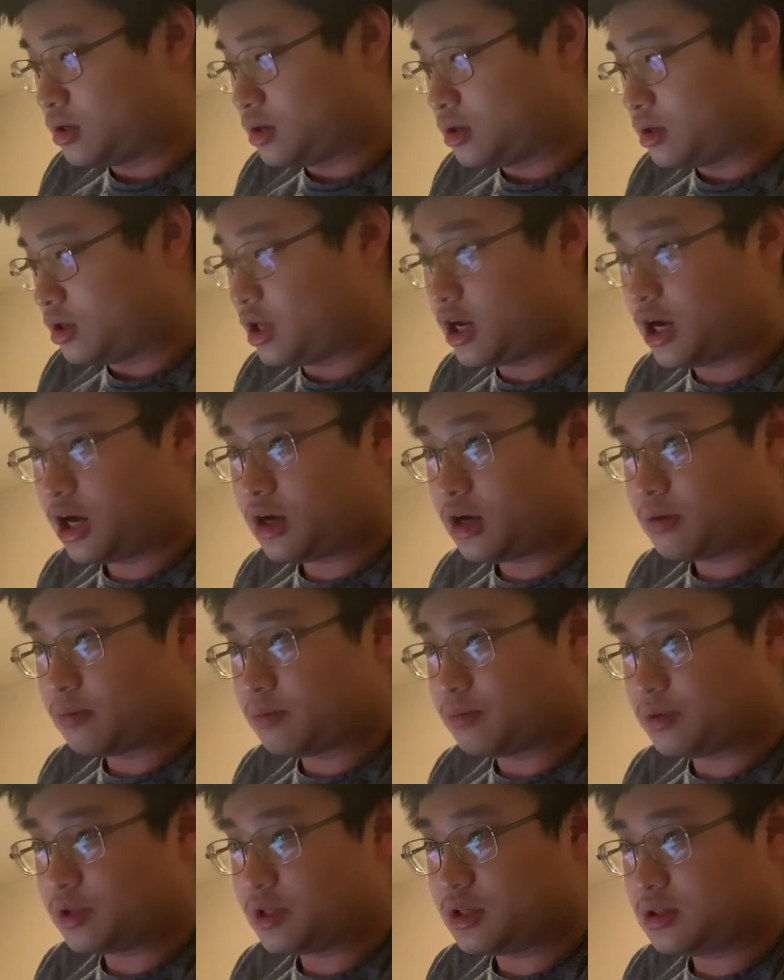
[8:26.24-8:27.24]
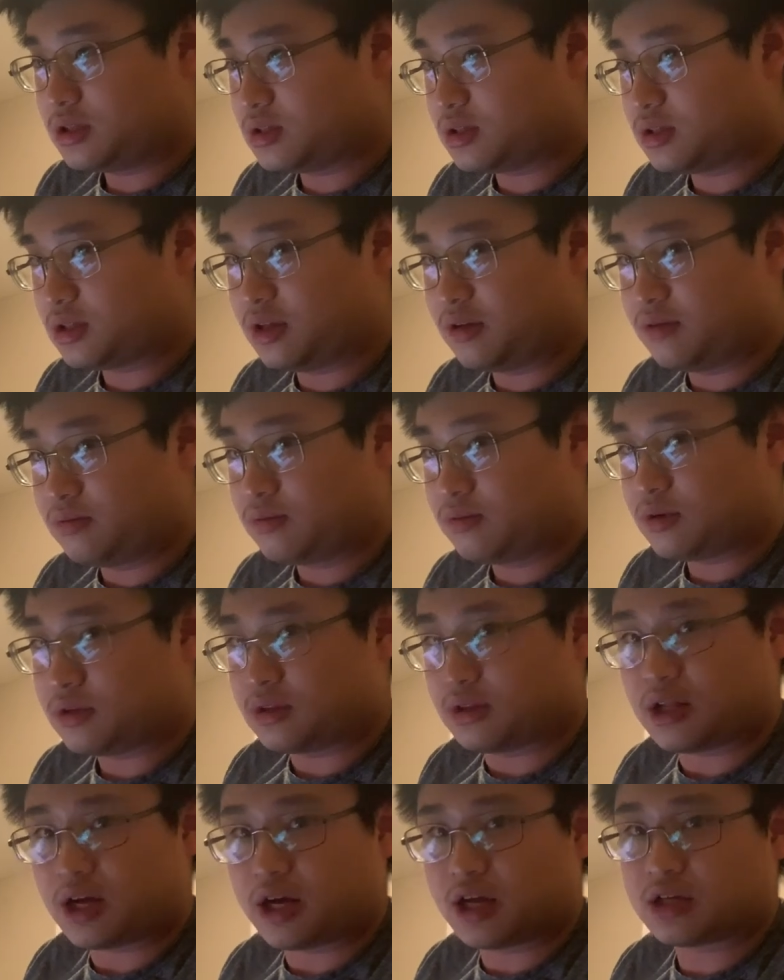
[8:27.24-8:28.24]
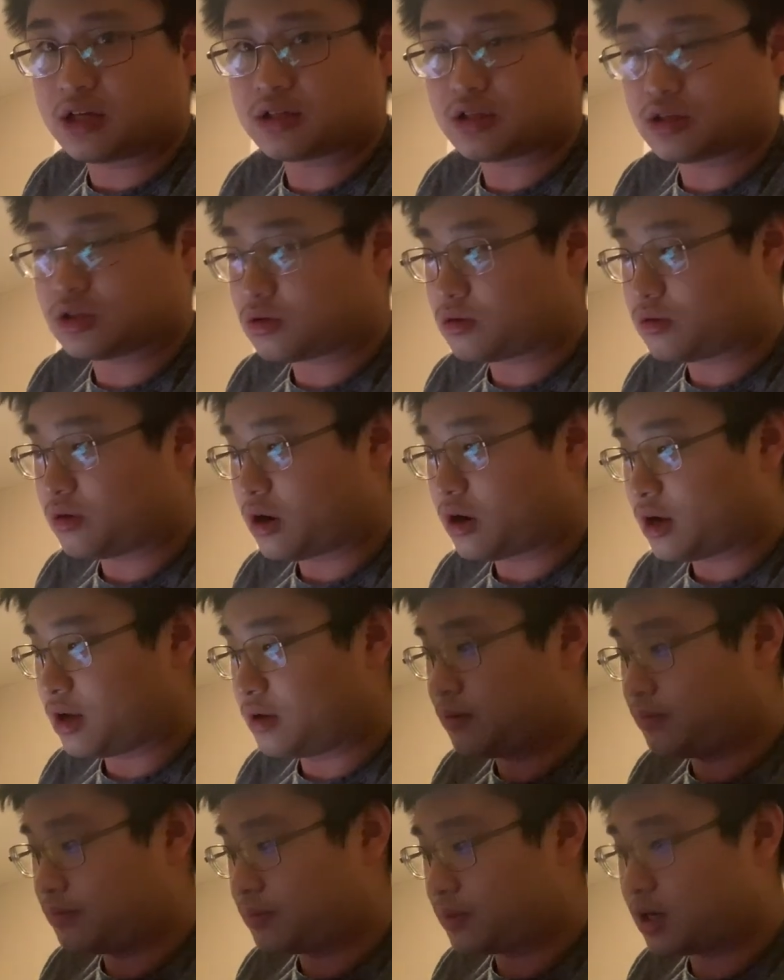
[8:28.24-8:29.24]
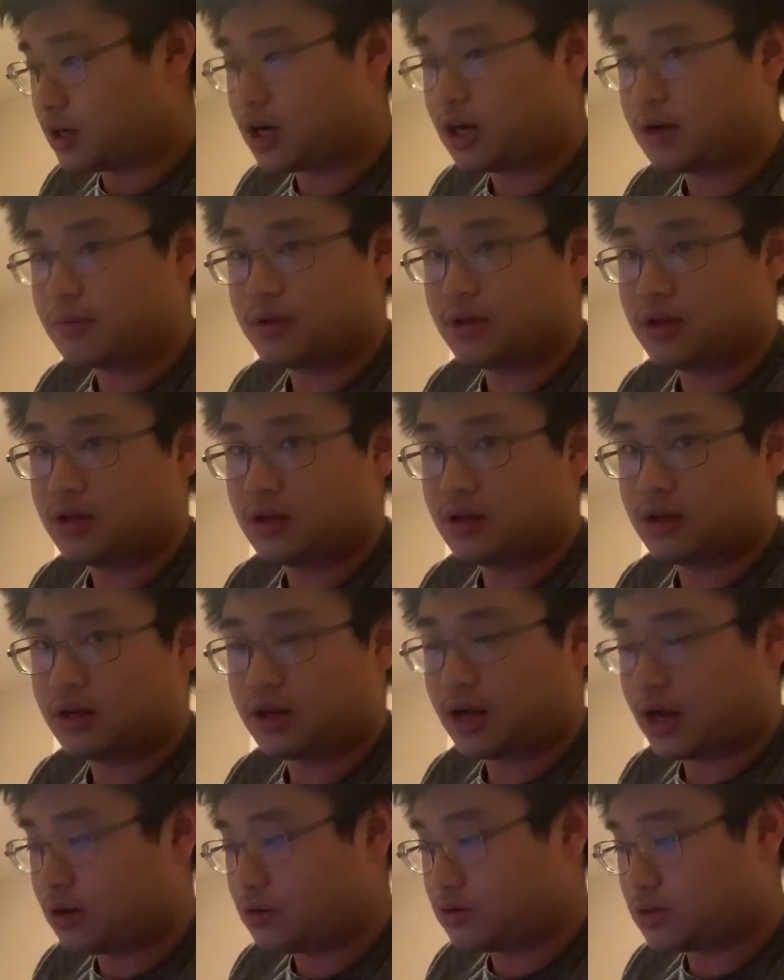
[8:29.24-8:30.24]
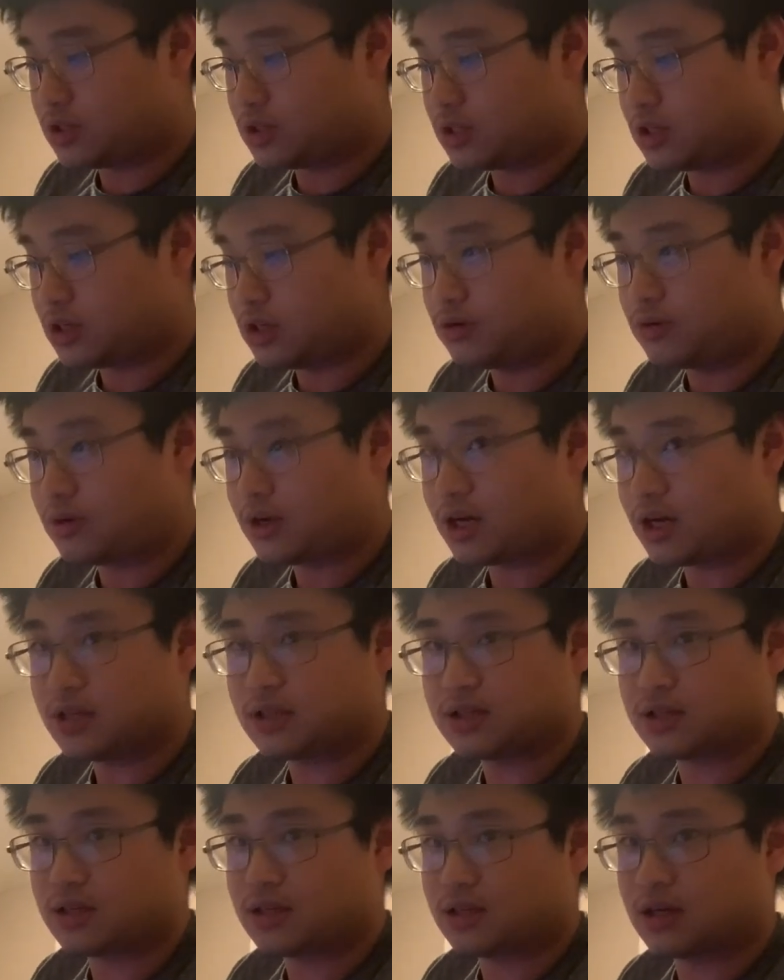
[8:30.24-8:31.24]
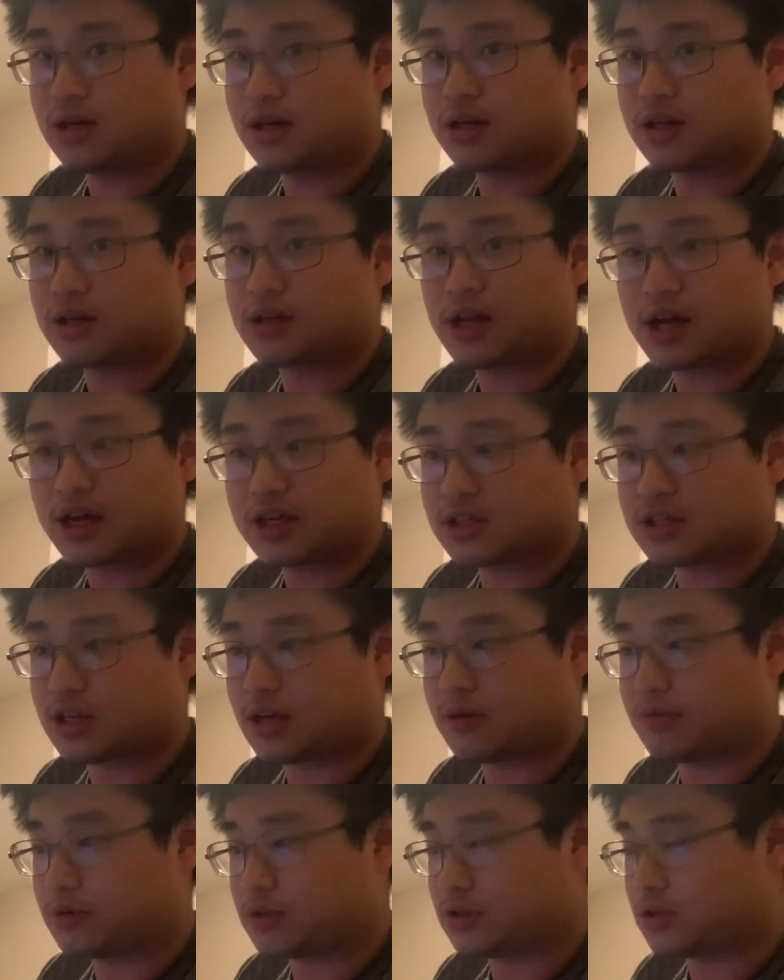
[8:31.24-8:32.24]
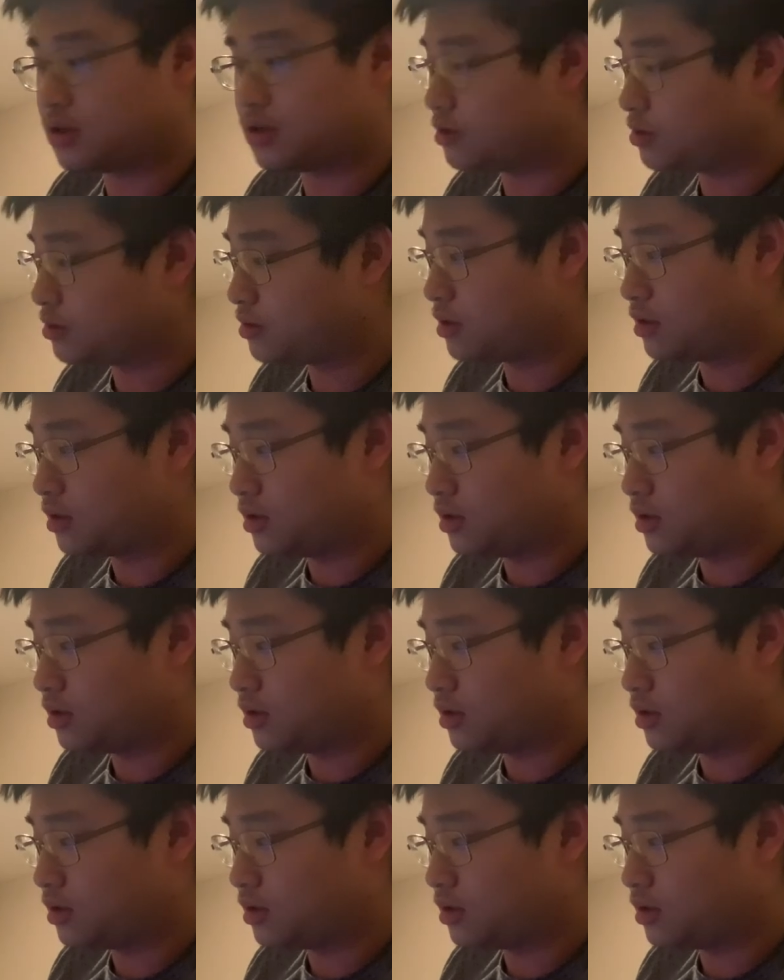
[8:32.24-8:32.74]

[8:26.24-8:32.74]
yeah, please leave a like, subscribe, comment, and I'll see you guys in the next episode.